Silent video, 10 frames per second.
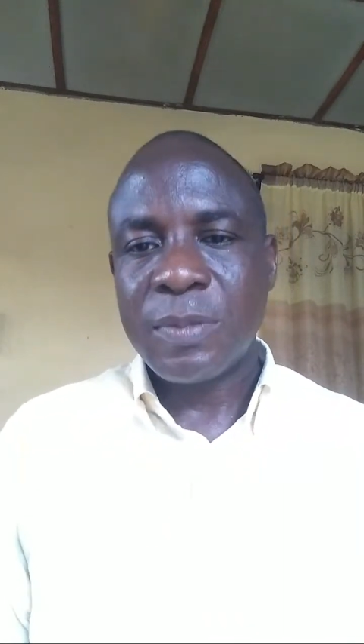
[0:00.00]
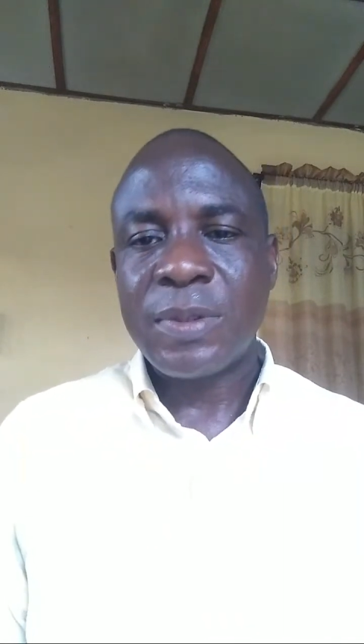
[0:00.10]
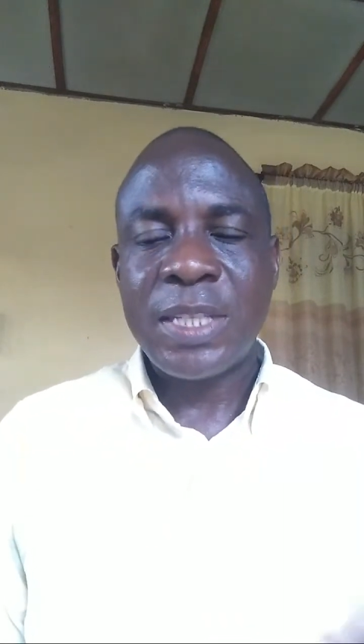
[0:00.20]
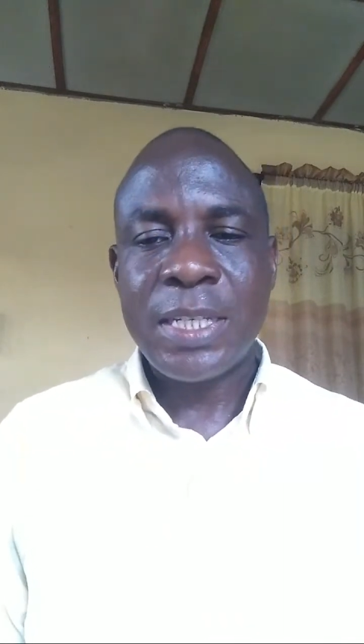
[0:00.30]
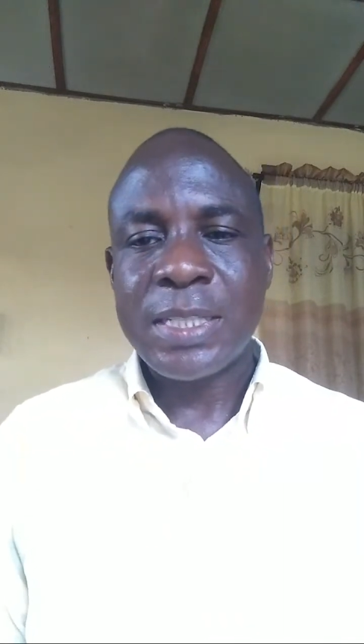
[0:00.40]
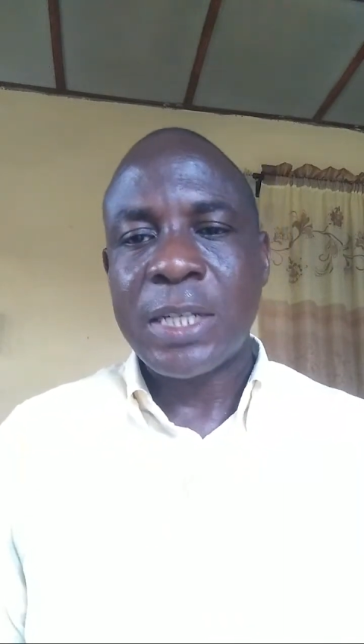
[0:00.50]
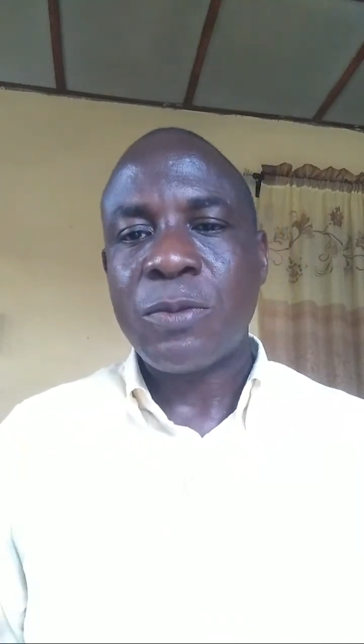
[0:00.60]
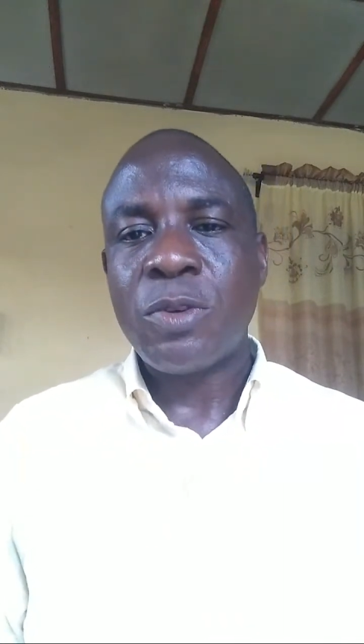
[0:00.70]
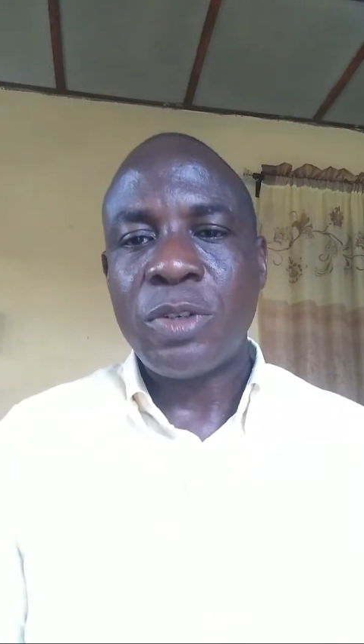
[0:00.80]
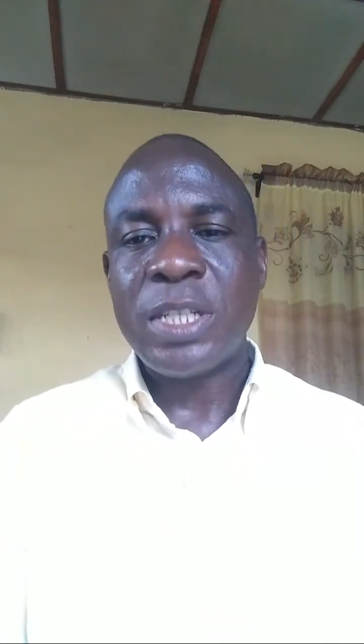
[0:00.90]
things that you
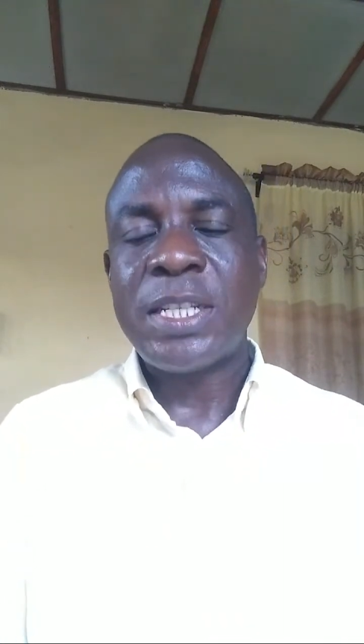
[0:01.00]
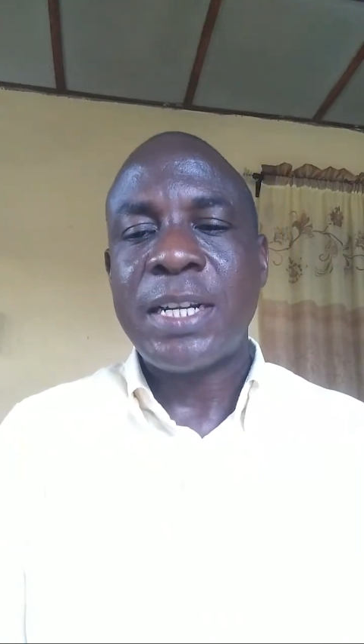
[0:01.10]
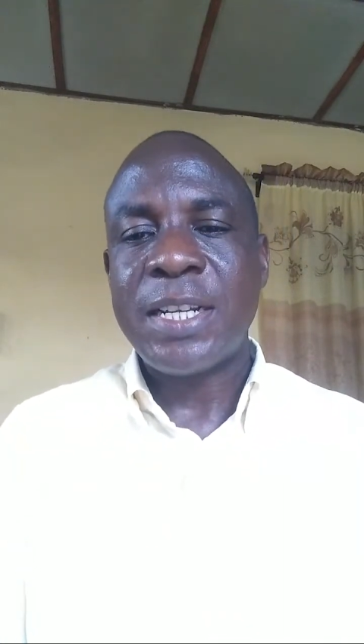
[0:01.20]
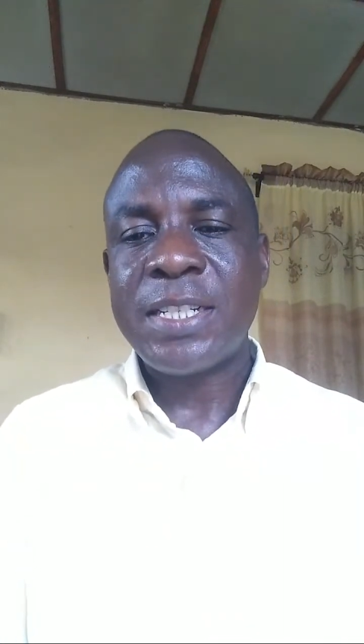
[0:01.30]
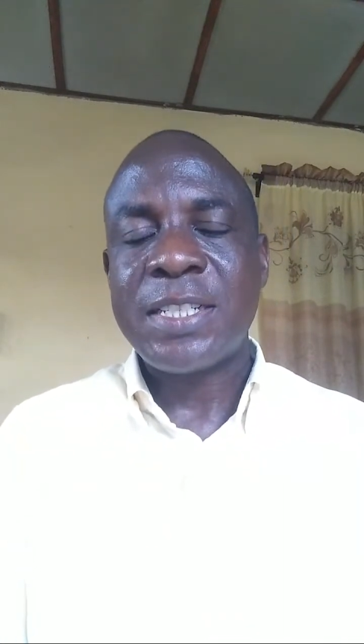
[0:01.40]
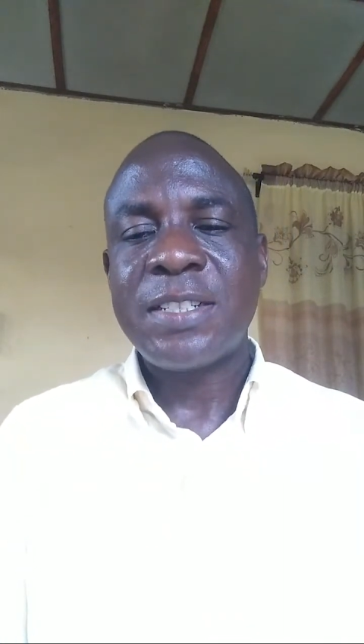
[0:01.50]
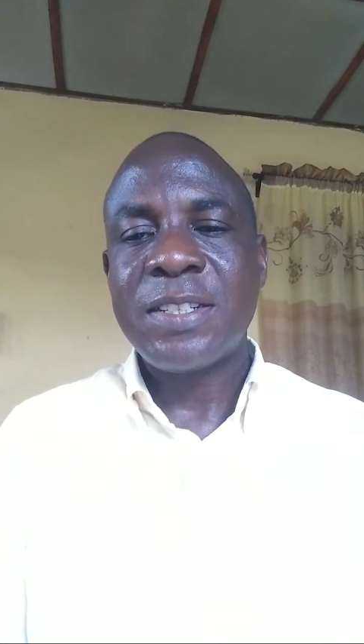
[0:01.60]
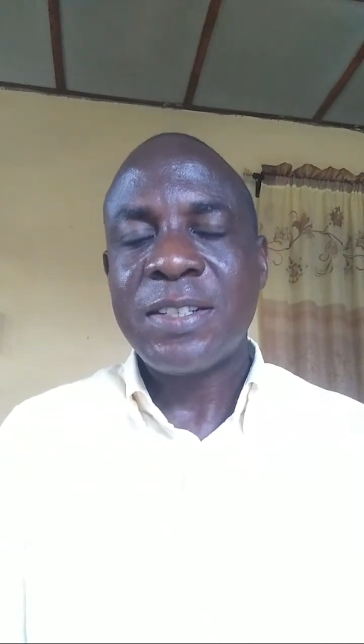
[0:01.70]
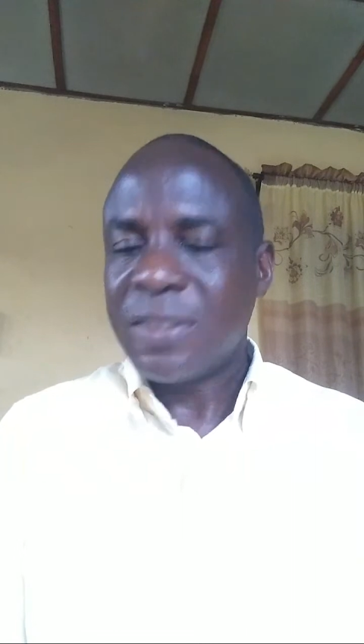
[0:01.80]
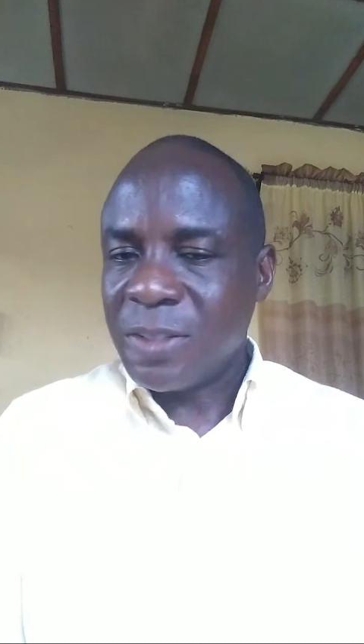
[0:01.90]
want on the internet,
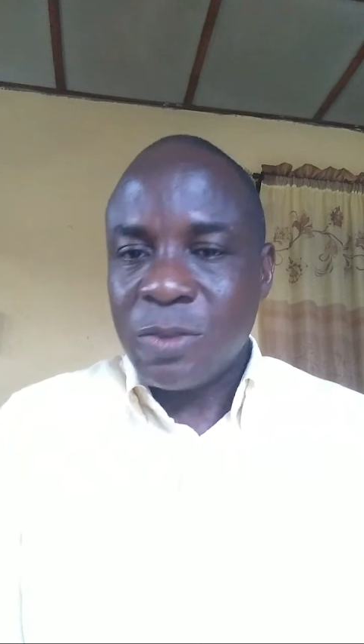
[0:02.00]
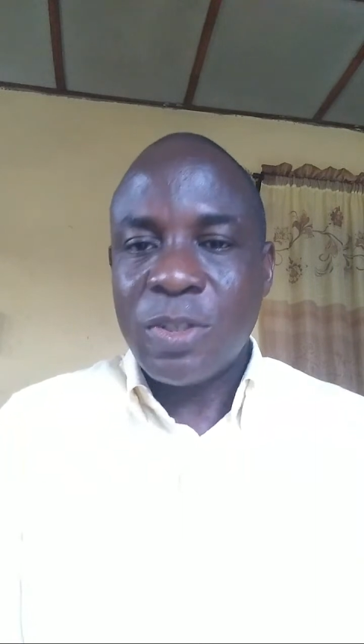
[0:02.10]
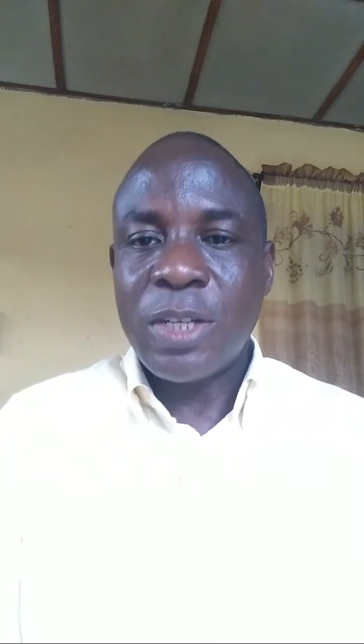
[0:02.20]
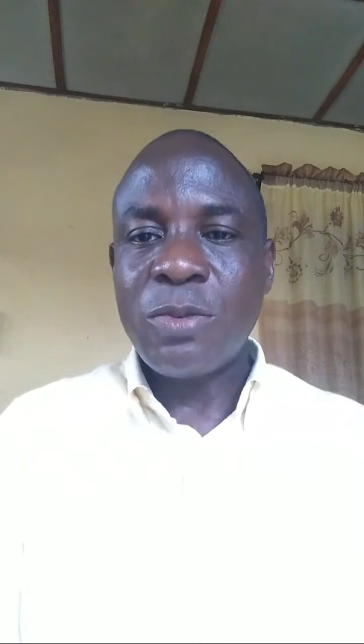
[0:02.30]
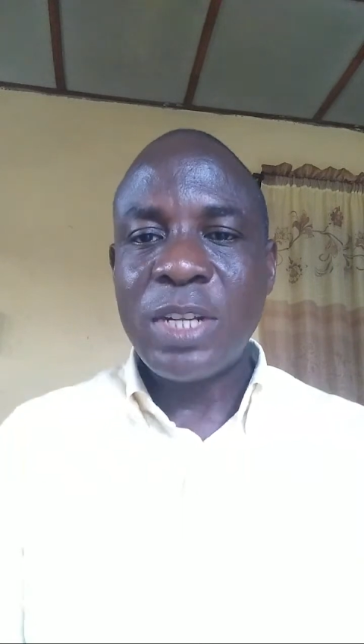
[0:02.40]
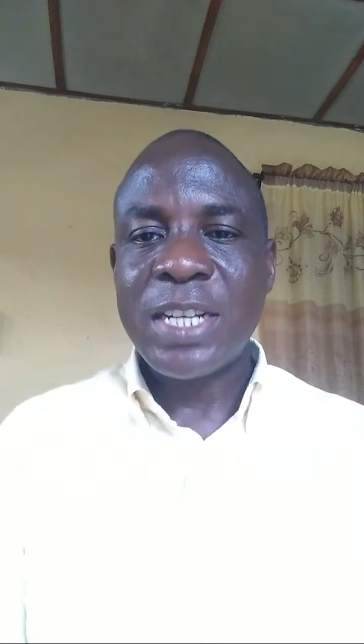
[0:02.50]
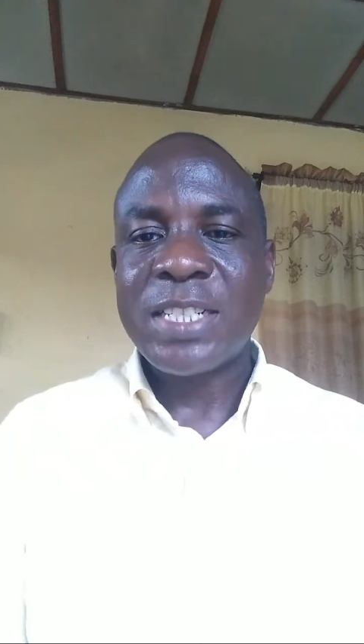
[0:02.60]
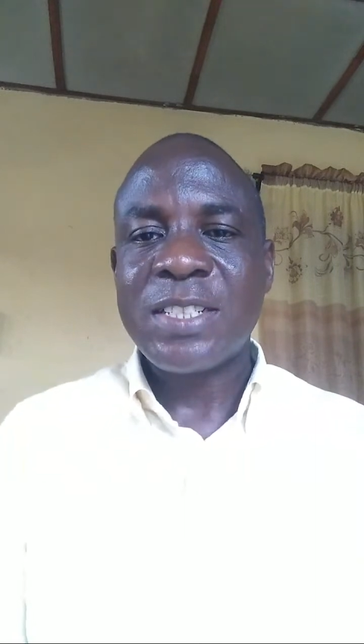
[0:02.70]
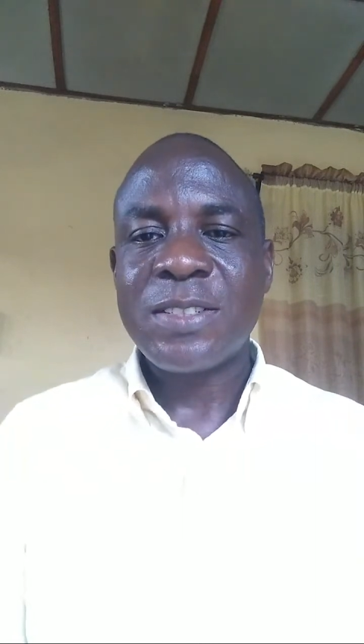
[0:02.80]
you can do that.